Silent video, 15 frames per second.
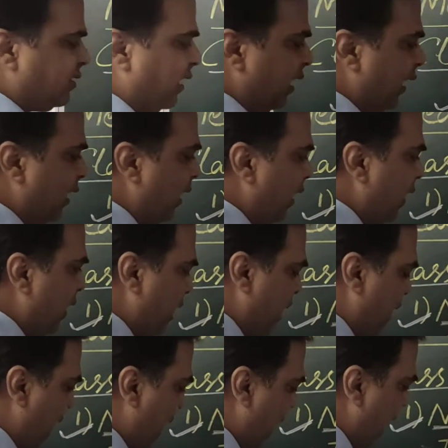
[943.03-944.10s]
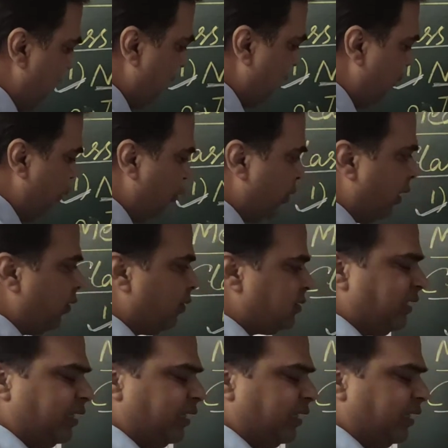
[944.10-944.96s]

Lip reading: Single and plural.